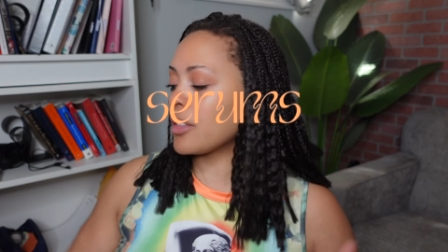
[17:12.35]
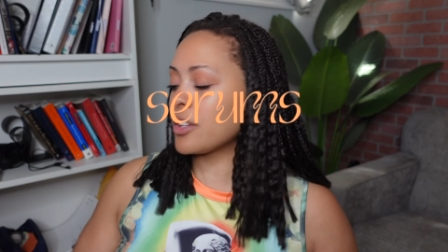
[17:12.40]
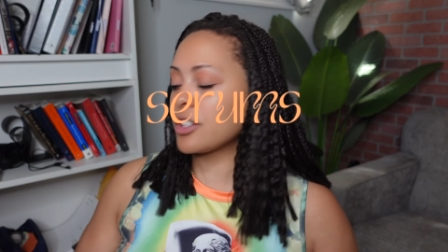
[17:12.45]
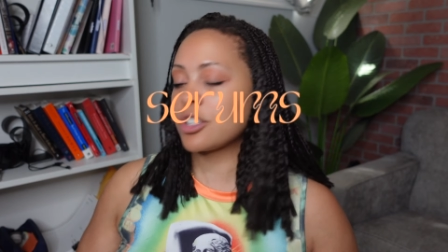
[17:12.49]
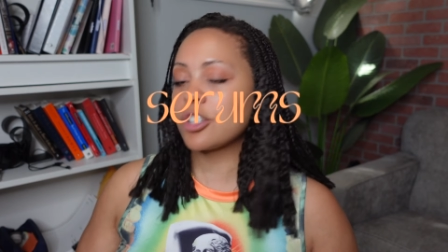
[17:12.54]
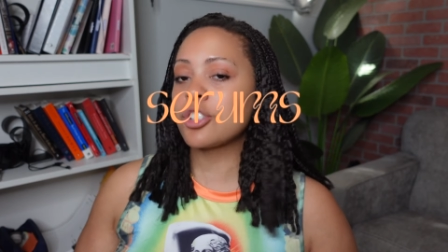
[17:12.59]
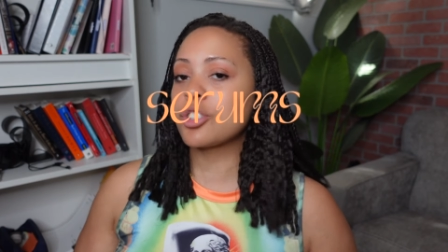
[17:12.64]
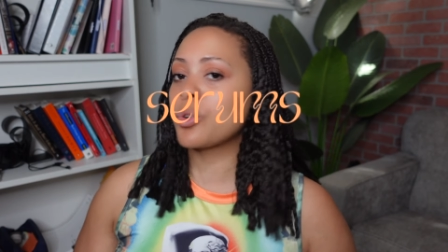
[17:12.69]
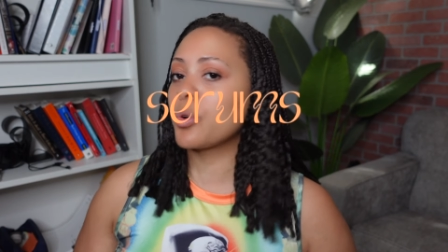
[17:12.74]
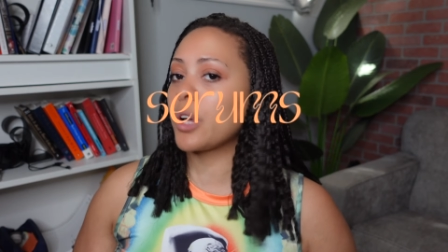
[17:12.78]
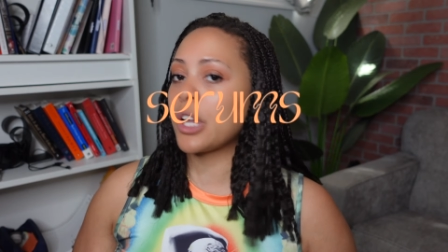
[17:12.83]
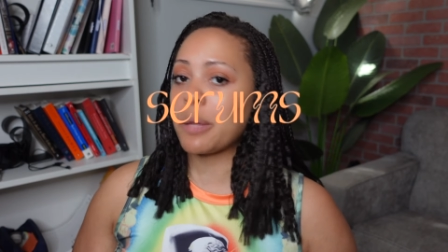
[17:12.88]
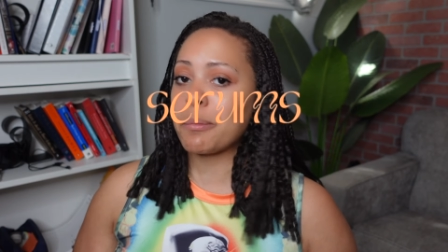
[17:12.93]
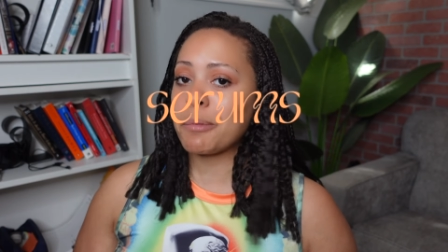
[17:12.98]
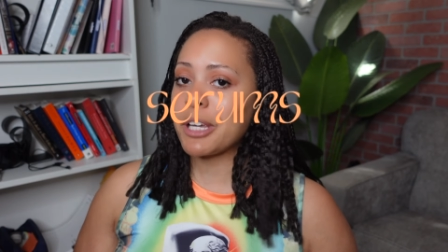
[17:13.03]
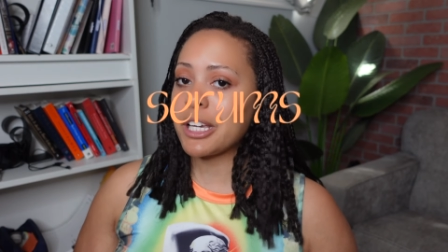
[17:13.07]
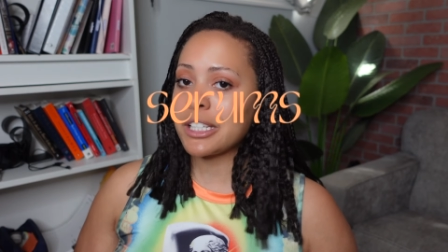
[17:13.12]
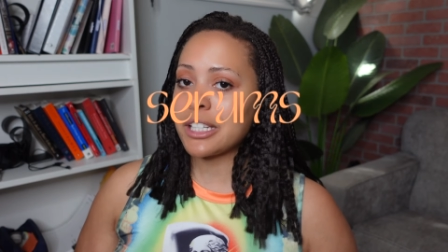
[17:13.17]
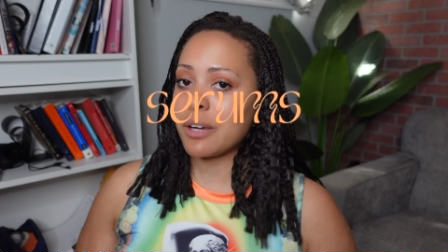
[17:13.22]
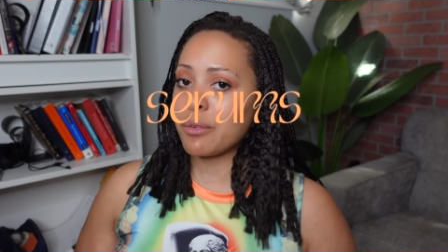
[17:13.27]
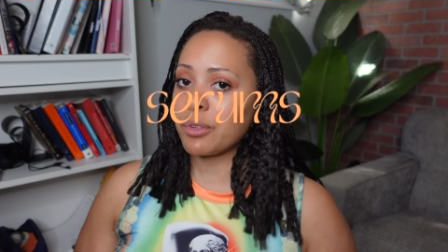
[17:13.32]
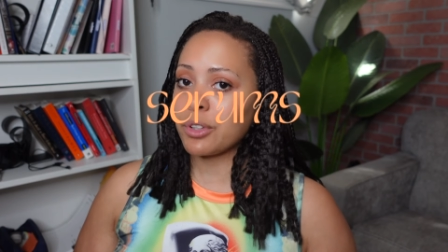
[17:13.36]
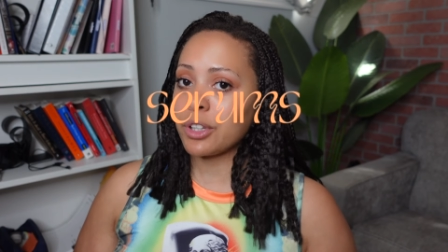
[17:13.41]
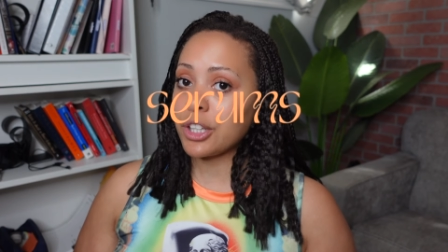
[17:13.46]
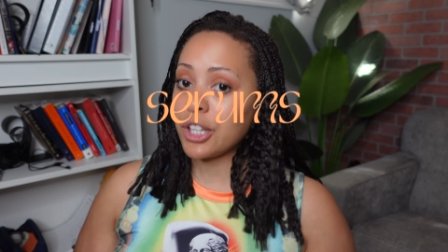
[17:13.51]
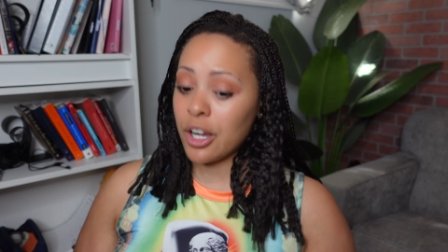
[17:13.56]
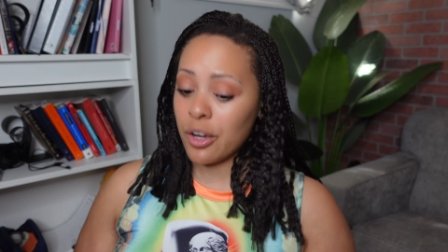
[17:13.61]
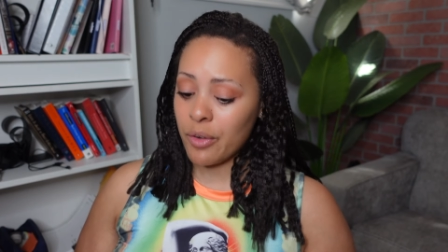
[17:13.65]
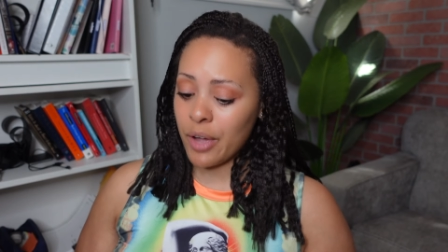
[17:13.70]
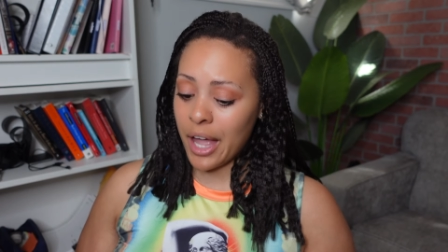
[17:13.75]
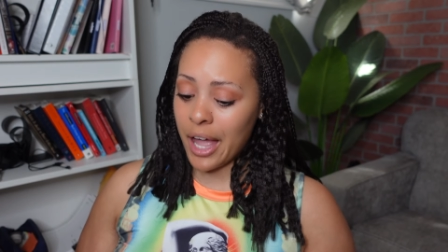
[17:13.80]
this is quick because I really
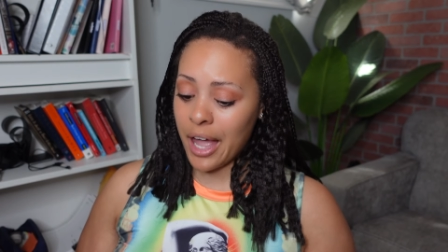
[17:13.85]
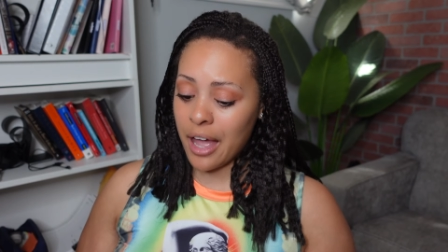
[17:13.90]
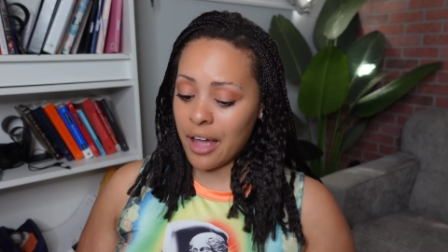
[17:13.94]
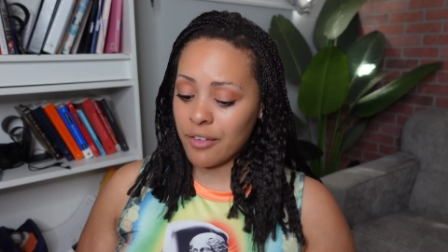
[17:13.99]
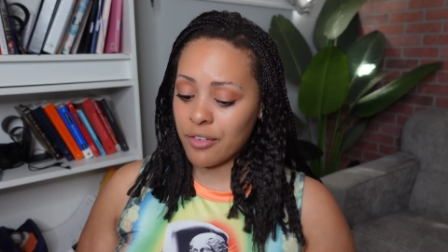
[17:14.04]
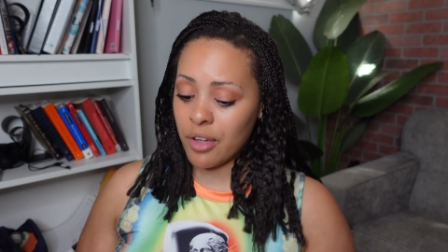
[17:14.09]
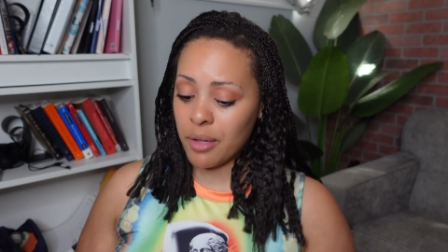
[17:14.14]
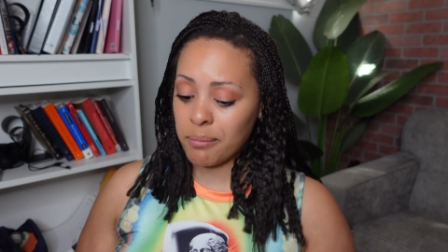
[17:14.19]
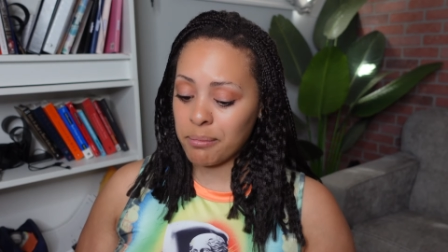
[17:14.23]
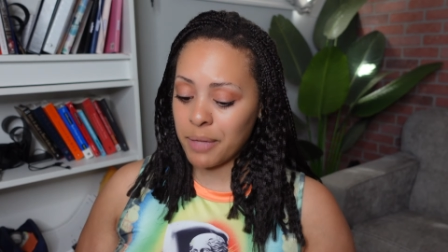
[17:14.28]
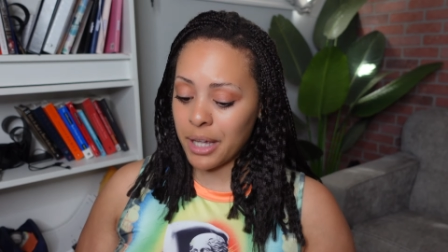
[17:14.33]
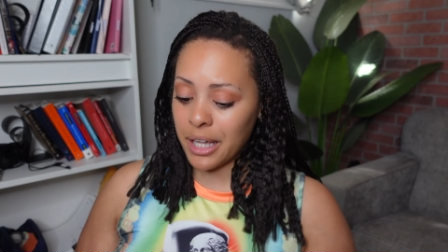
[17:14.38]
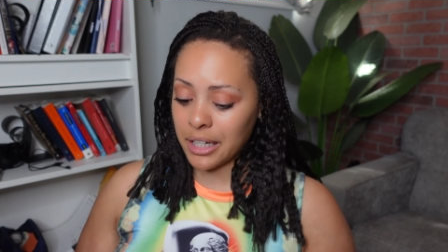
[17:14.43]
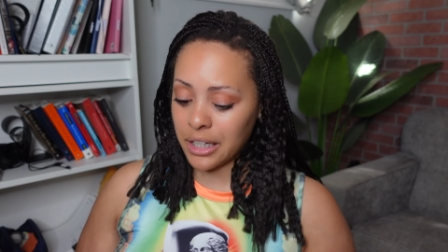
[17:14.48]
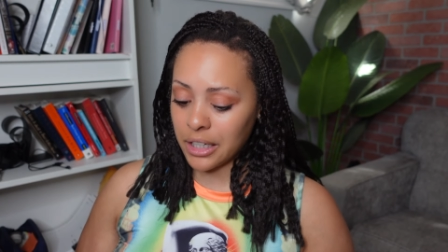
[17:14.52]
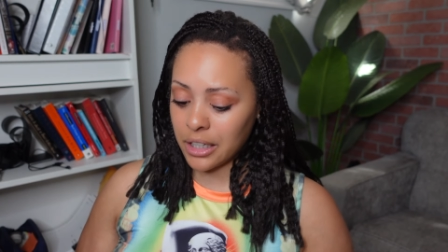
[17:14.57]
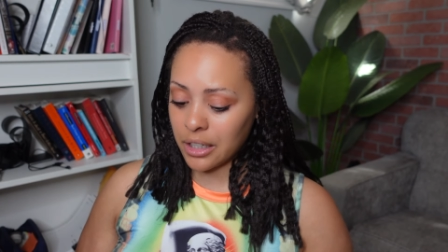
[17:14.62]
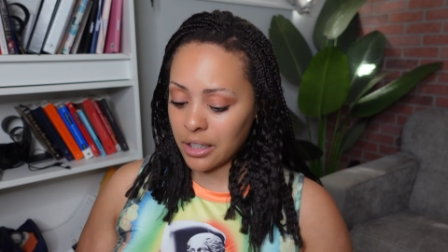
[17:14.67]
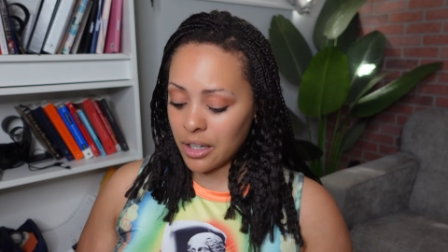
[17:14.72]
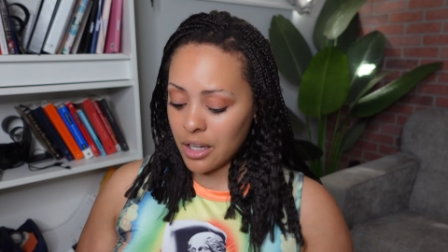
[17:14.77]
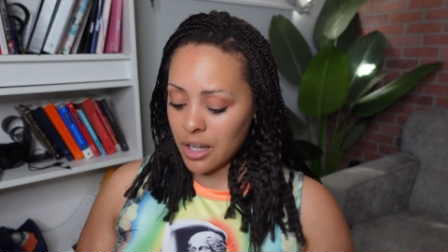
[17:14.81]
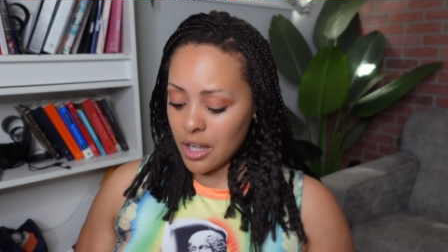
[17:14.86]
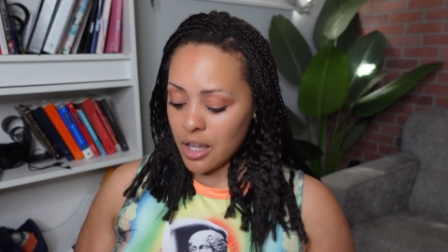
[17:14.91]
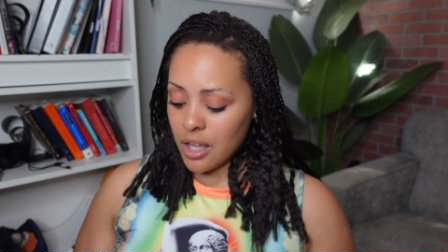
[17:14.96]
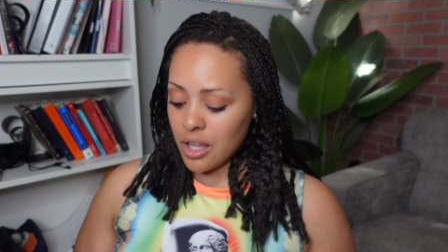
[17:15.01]
don't have many.